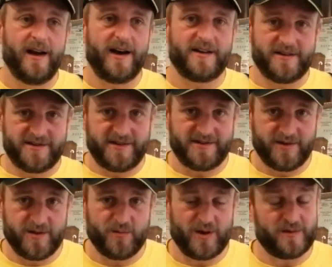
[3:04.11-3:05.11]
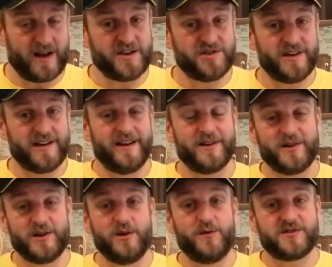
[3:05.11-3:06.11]
And I said to him, well, actually,
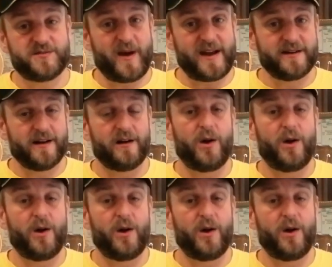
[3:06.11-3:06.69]
you've spent